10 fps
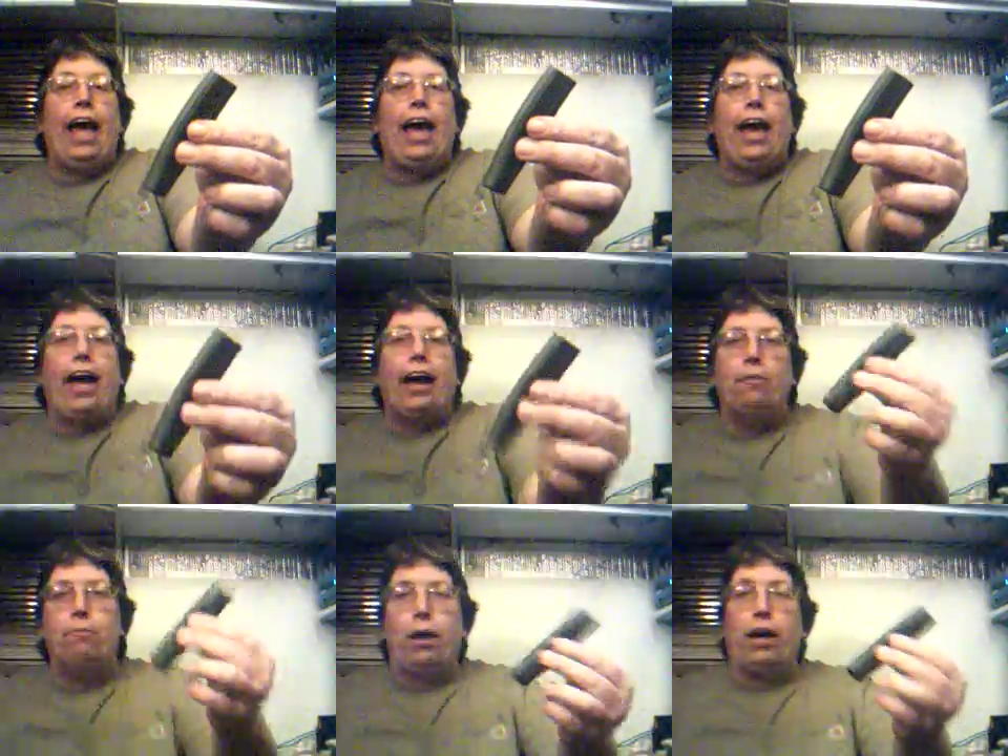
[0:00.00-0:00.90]
and
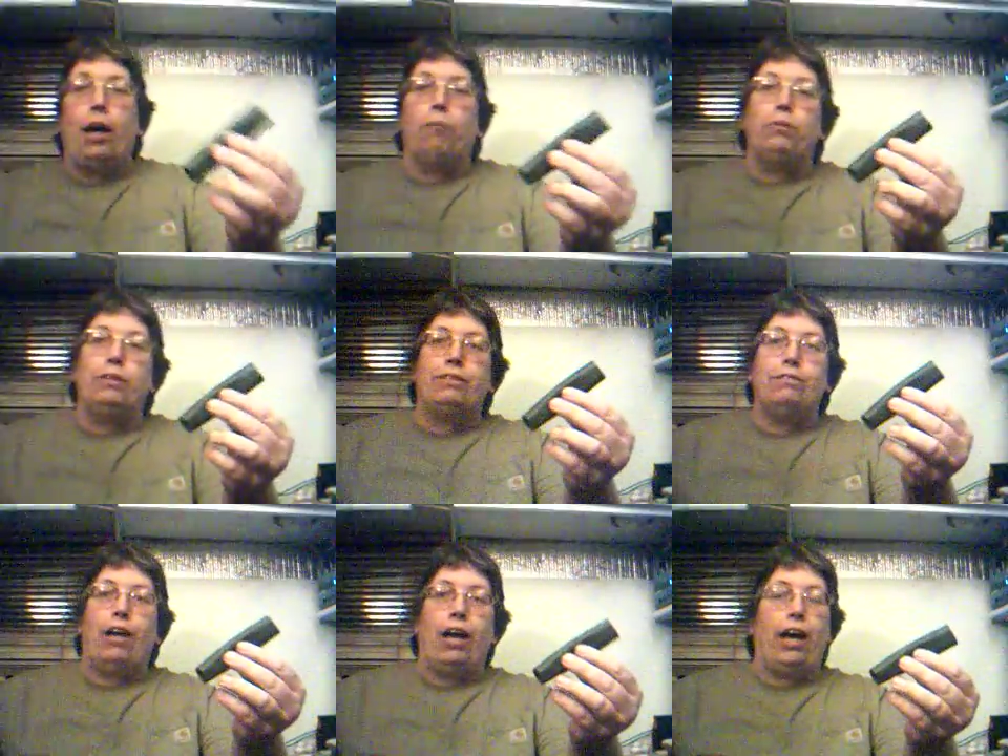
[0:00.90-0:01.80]
pick up
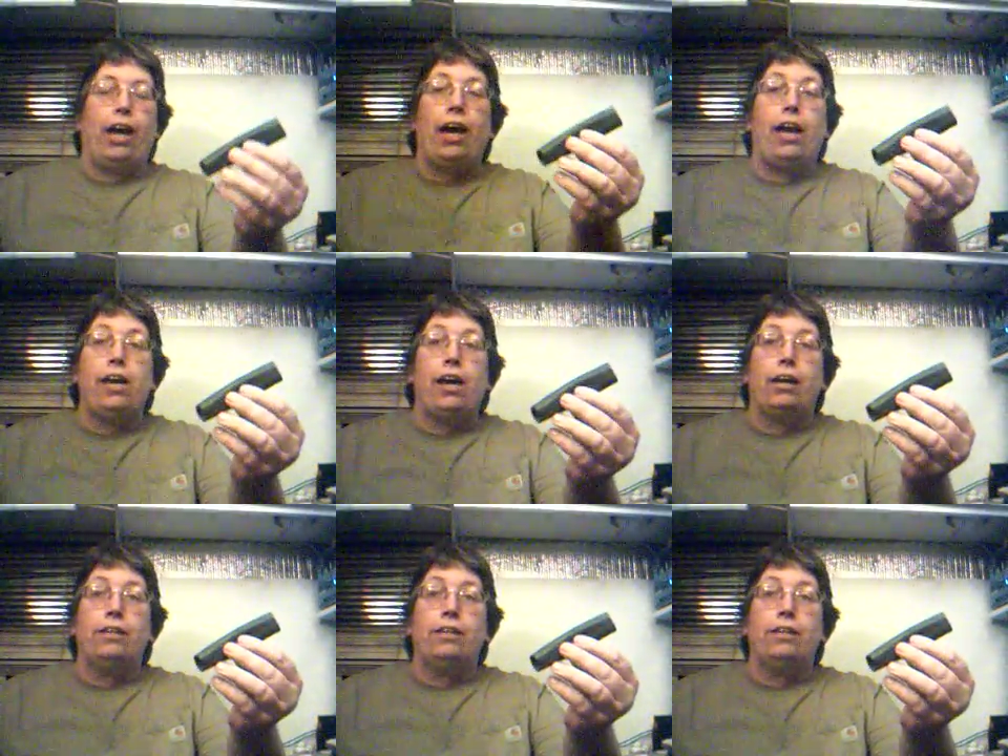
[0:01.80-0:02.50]
a